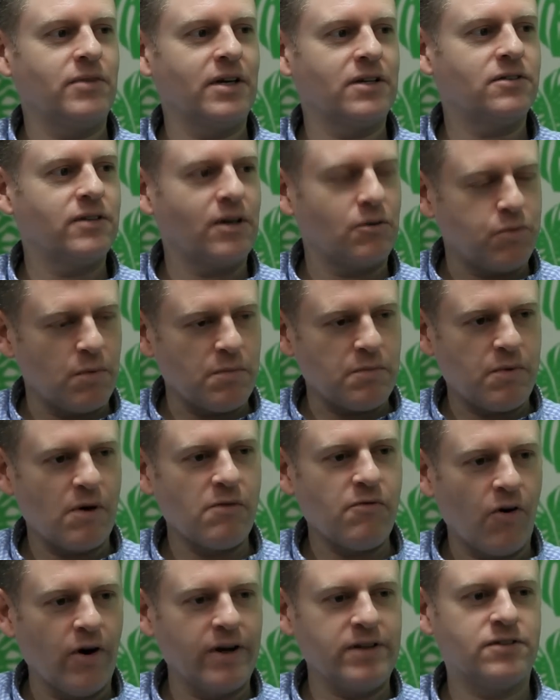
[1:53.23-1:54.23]
That's what
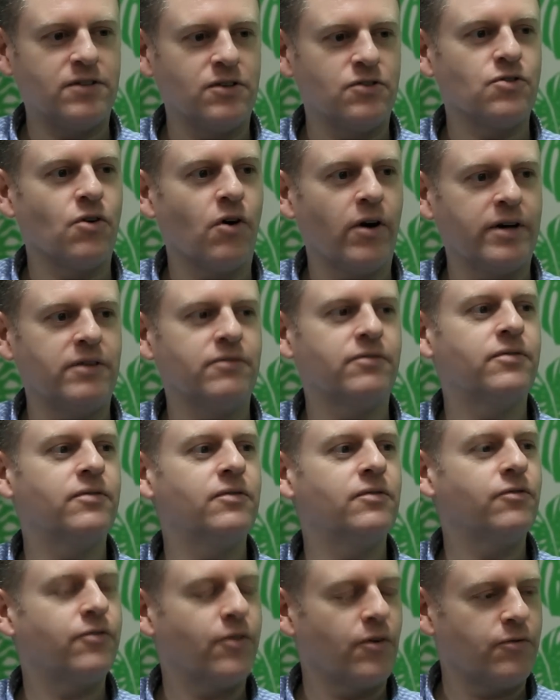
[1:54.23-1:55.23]
provides the drive
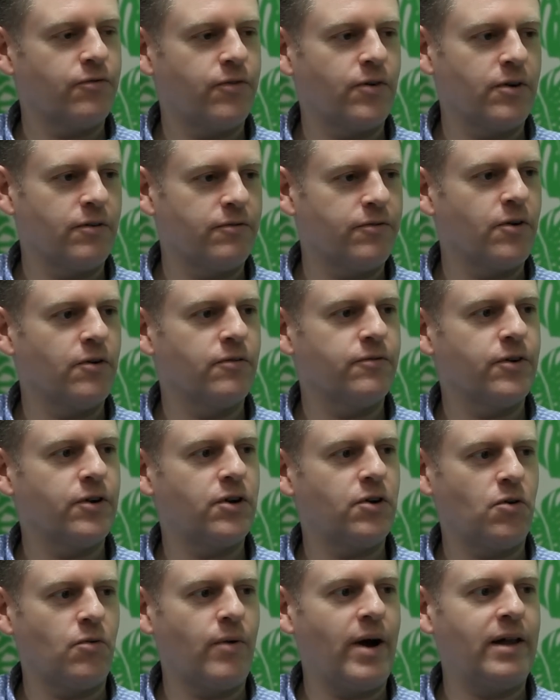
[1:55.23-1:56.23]
for
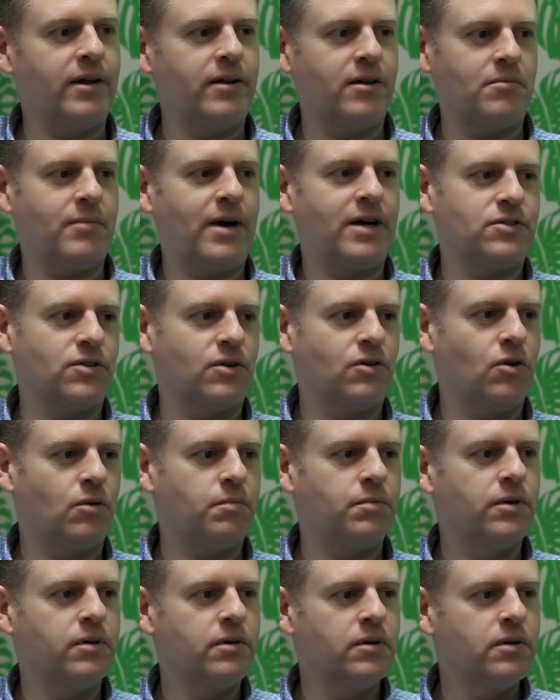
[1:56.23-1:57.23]
doing well at an Imagine Cup.